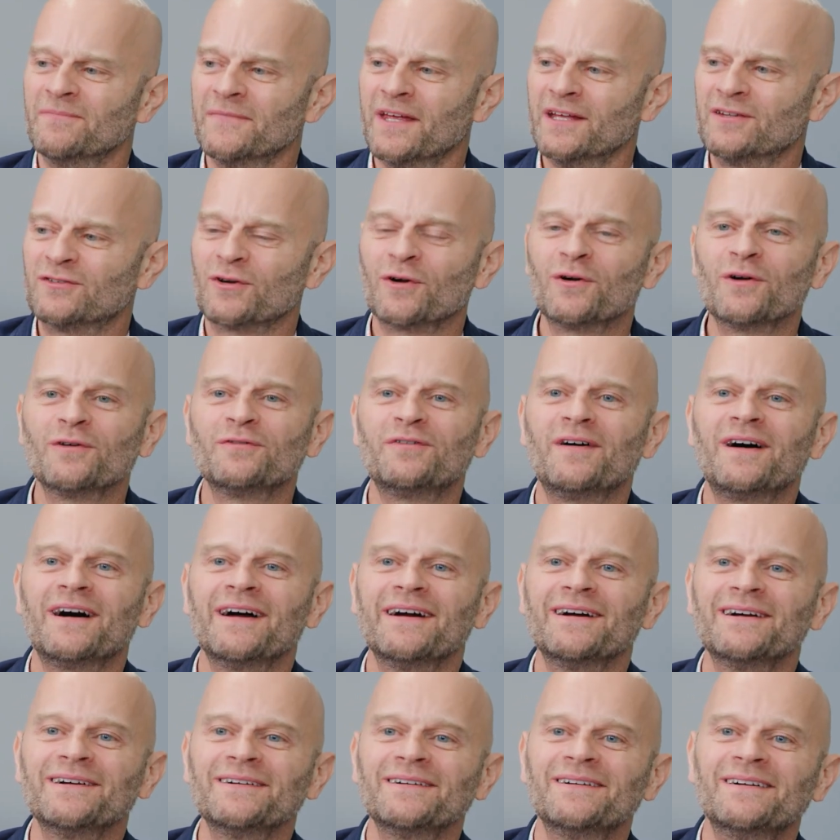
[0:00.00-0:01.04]
Eternal
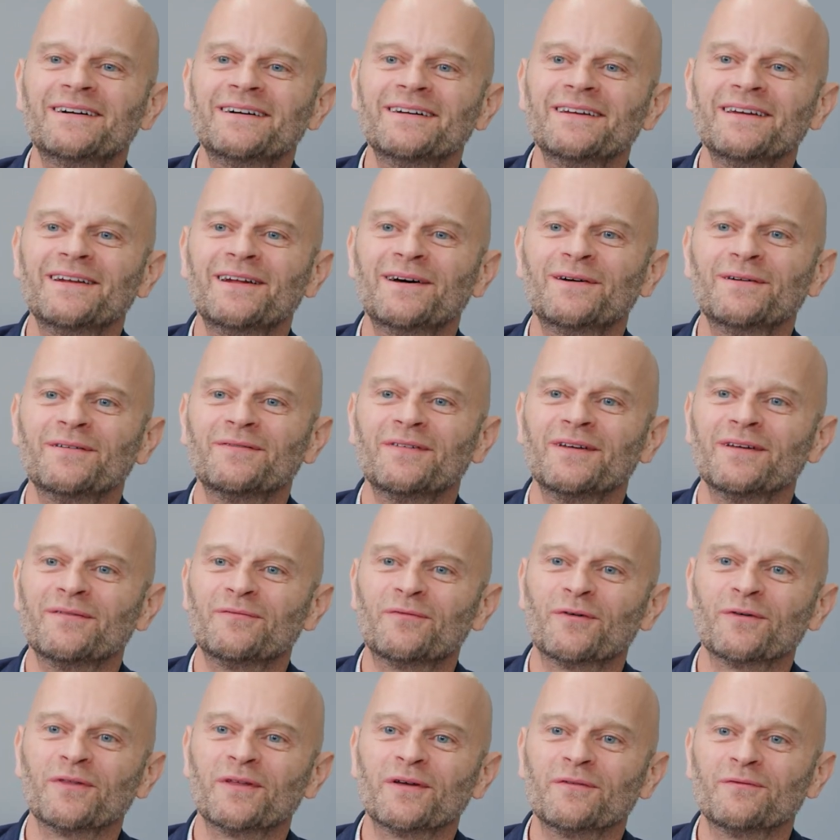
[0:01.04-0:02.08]
fire, if
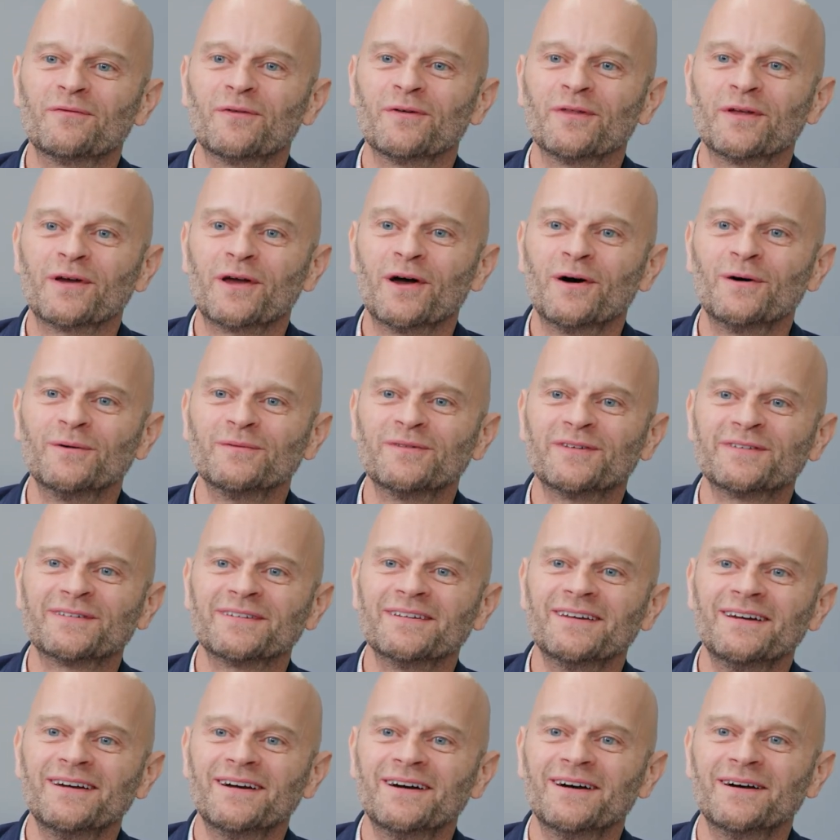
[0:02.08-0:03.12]
for the goats
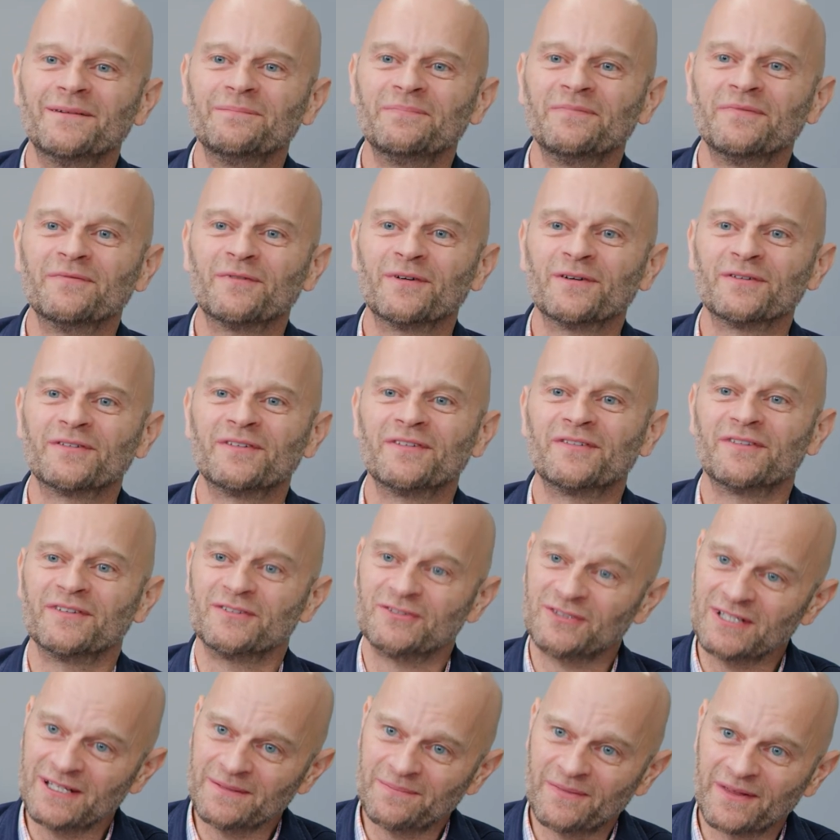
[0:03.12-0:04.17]
versus the
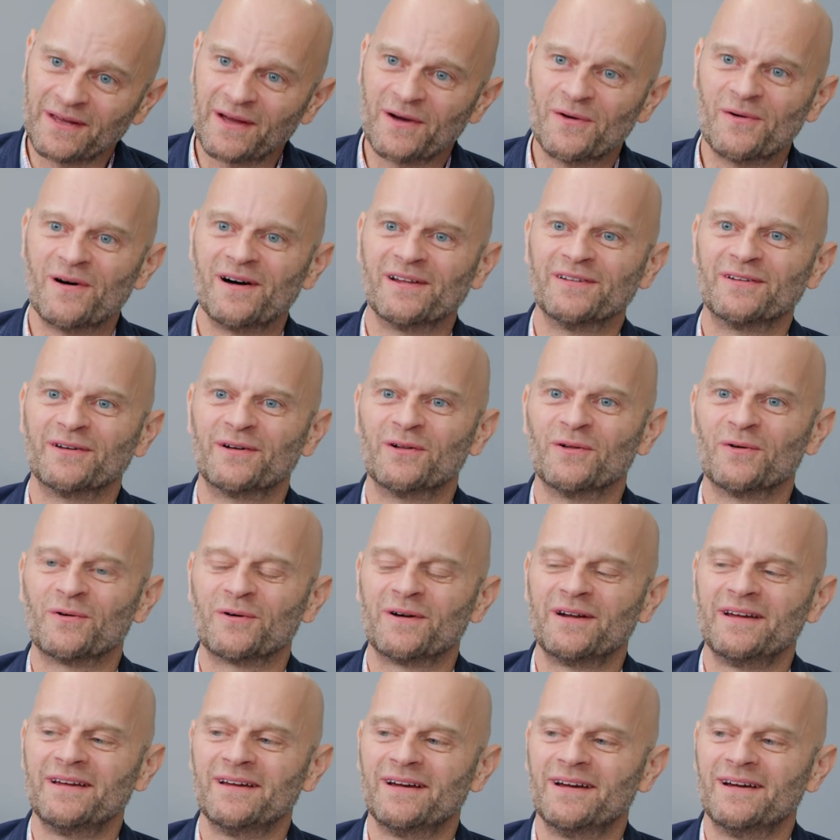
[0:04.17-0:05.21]
sheep that go on to
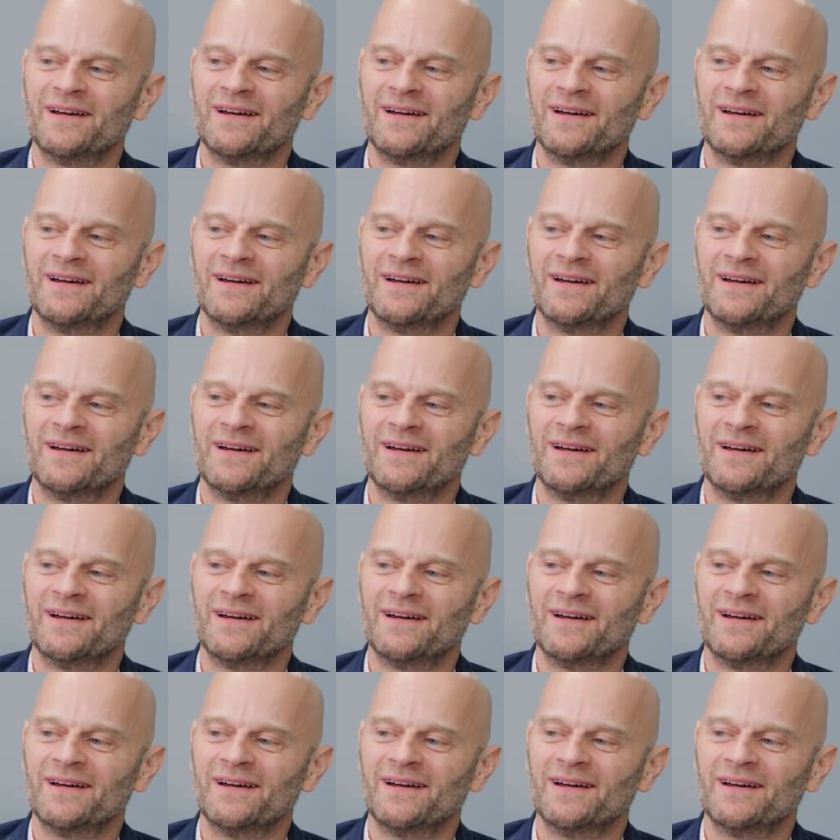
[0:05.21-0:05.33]
glory.